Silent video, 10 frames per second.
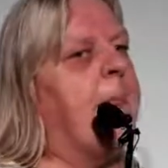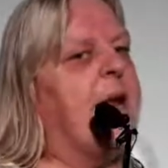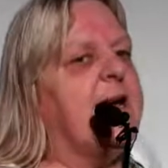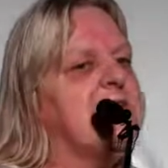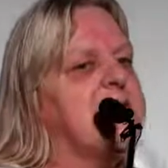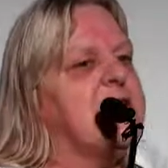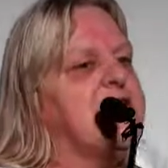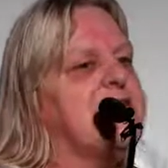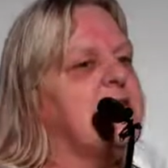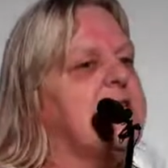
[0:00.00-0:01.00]
Is
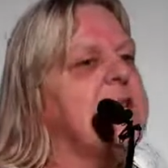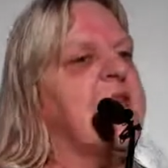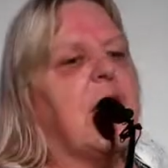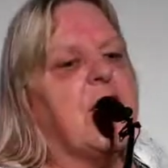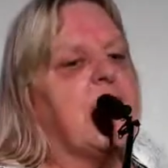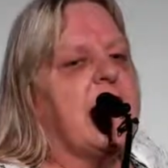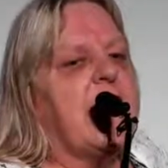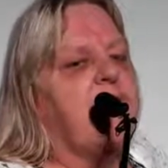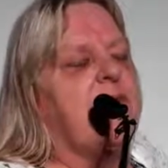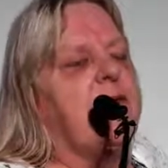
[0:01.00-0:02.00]
that
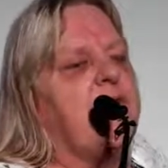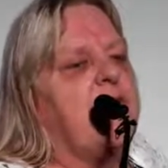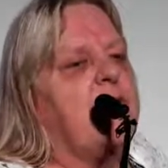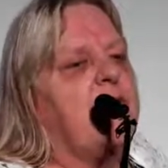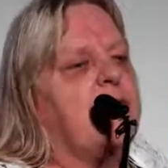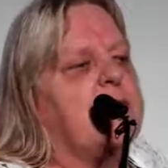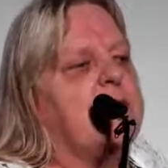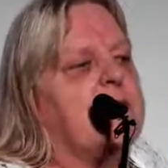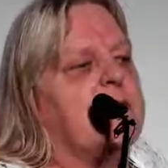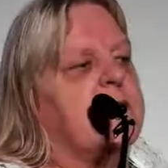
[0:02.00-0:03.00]
okay with
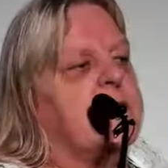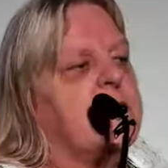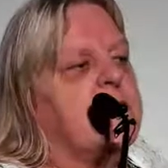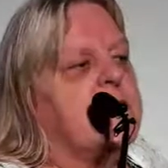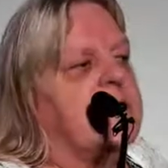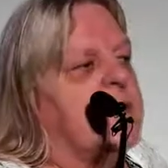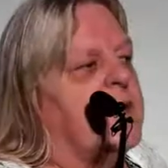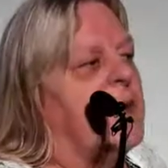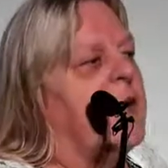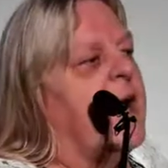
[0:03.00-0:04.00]
you?
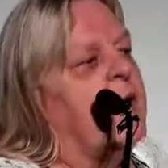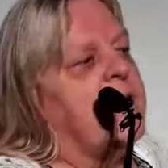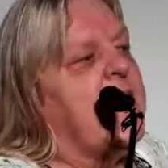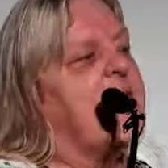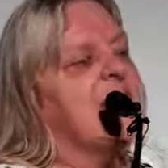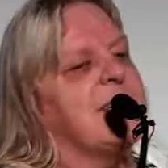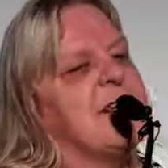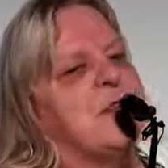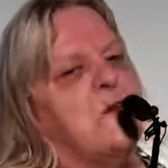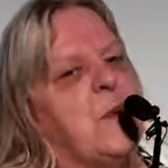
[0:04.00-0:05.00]
Or are we
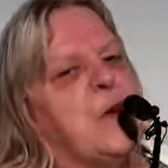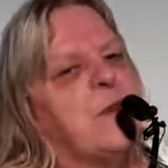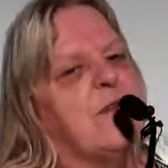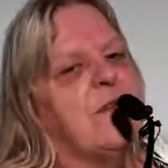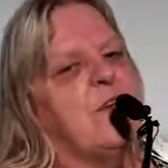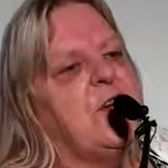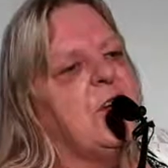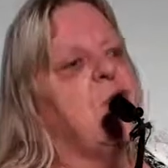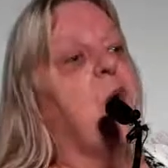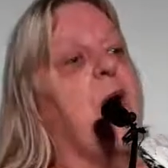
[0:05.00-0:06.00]
asking the person,
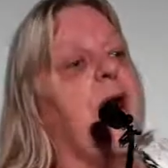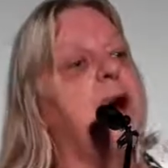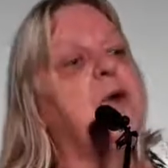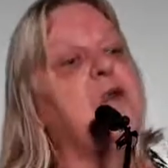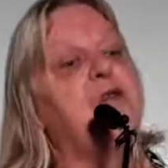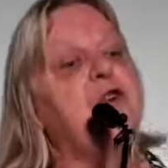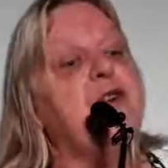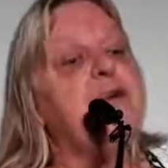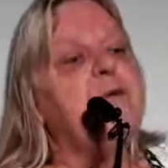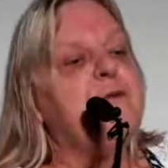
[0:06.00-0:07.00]
how do
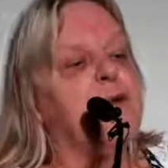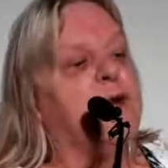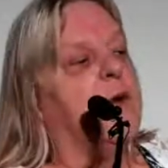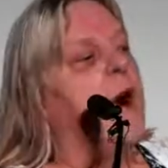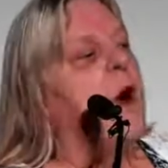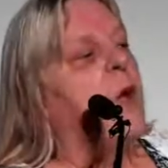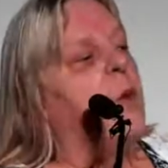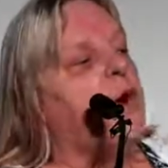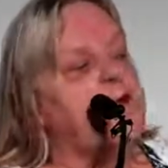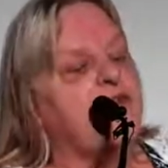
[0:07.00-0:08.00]
you feel?
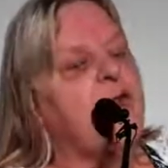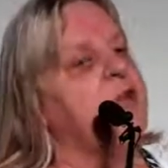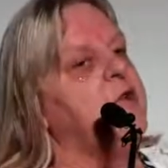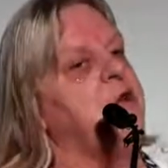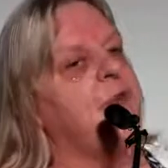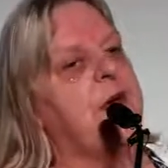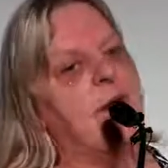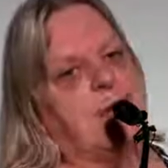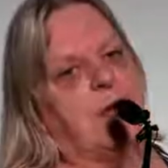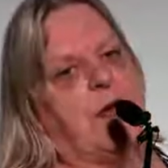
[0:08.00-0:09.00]
What do you
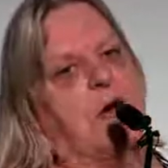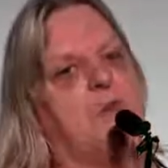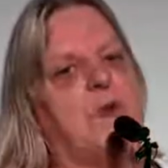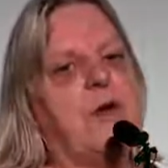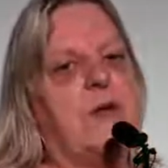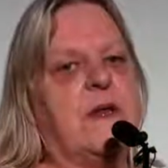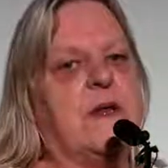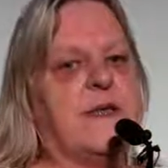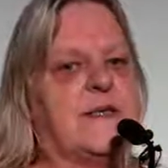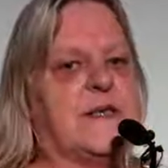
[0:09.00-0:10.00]
think could help you in
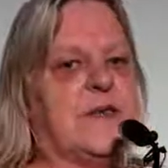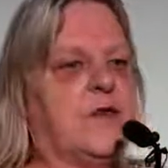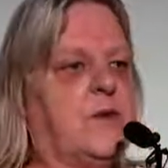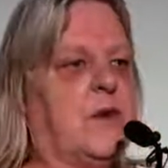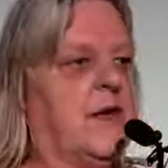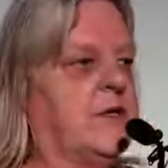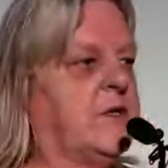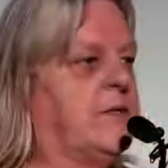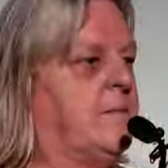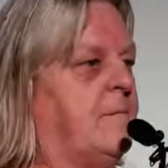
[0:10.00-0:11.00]
this
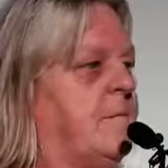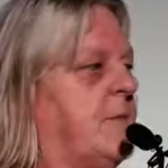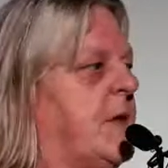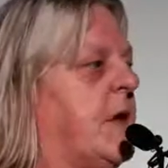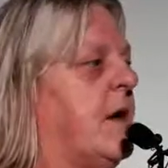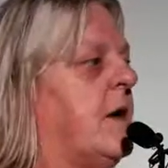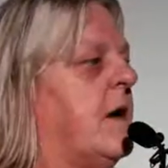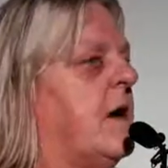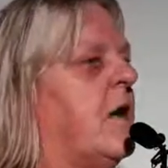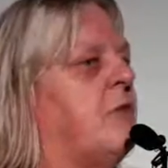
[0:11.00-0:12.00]
situation?
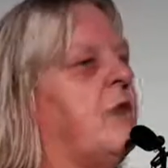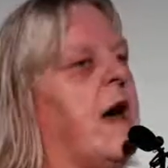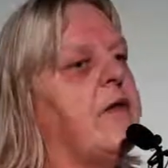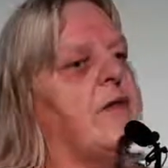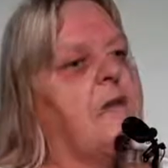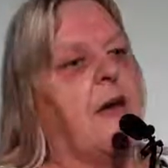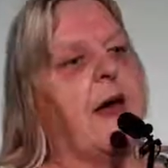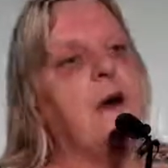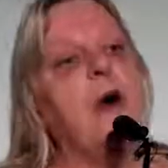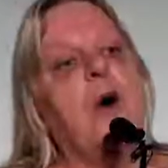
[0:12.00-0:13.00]
Yeah, rather
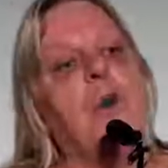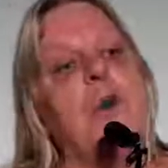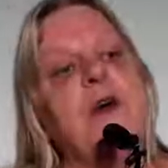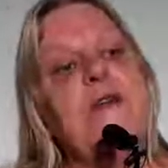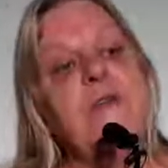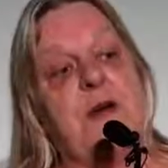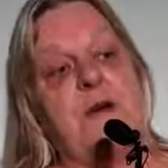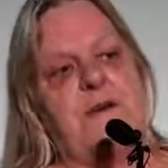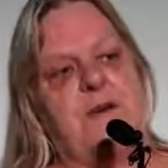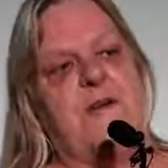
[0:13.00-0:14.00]
than we
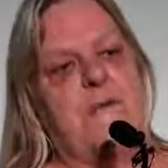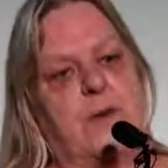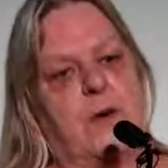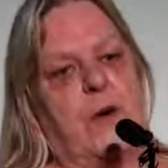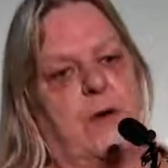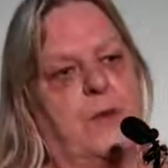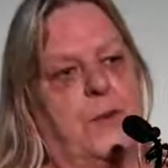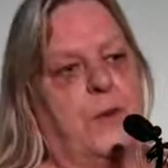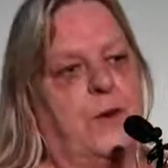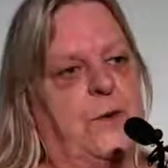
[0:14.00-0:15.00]
think this will
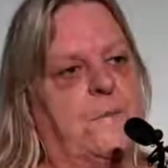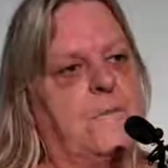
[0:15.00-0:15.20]
help you.